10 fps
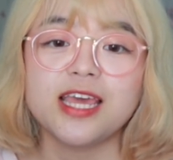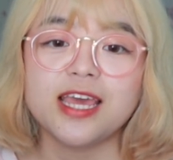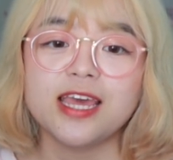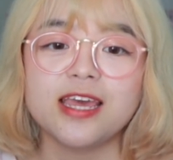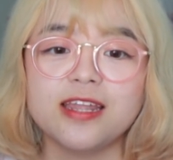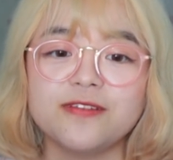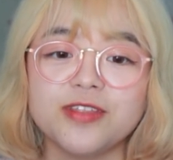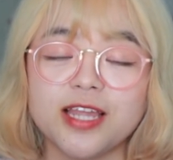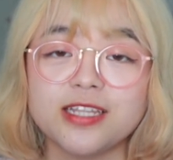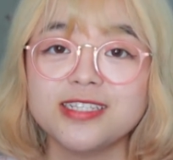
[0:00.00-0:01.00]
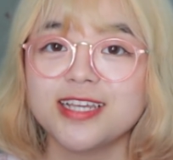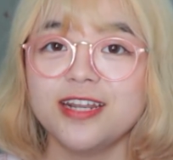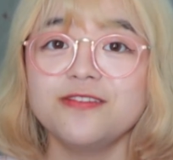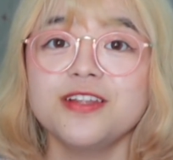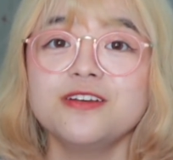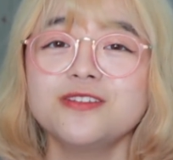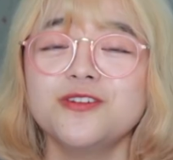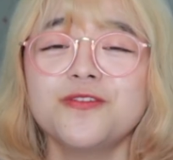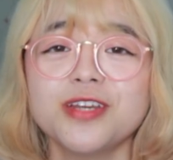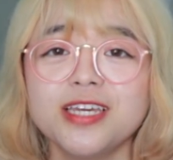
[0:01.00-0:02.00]
And if you like these kind of videos,
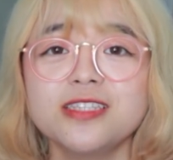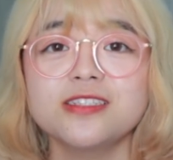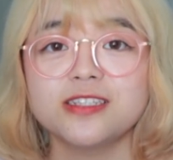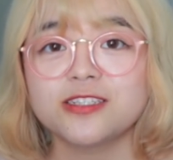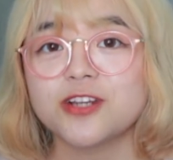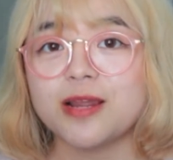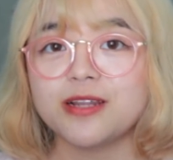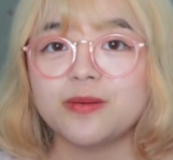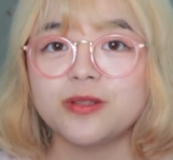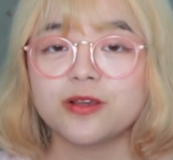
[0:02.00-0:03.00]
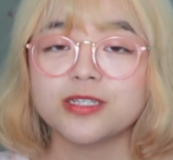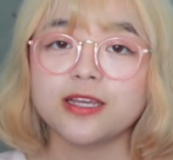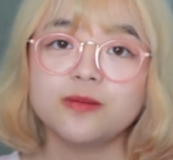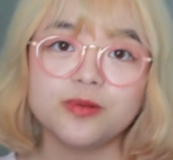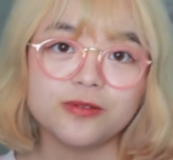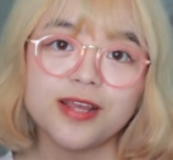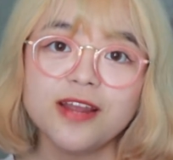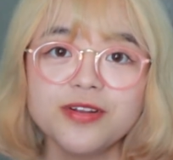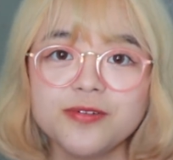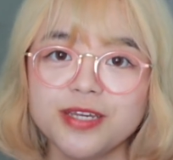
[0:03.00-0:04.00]
don't forget to subscribe down below because I upload
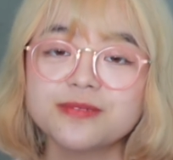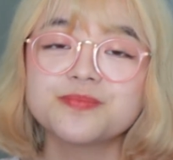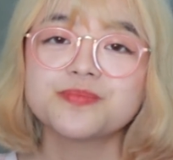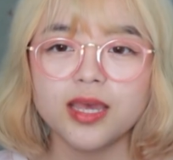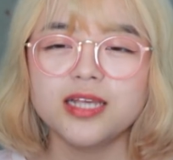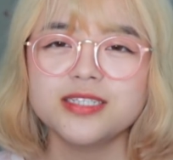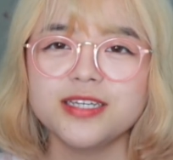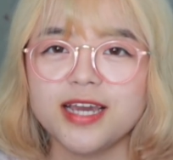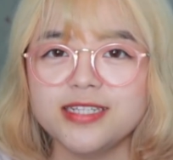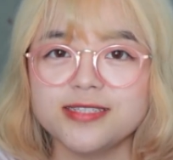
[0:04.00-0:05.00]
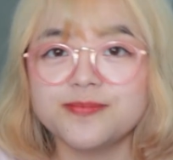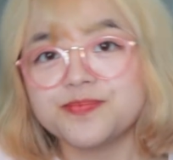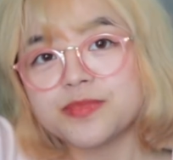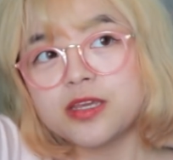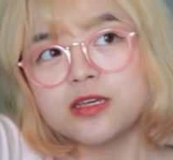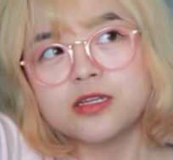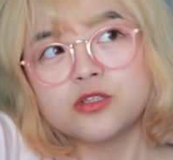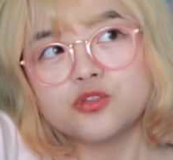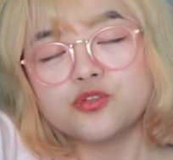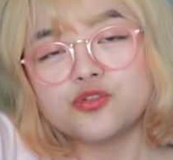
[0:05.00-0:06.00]
every week. I'll see you guys
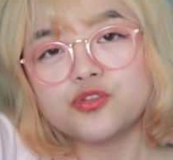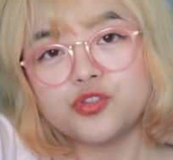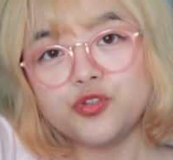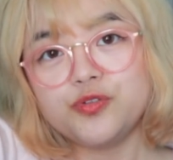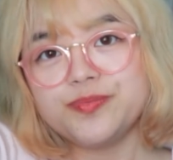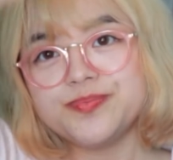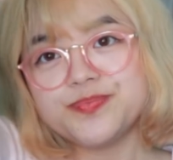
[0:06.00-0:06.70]
soon.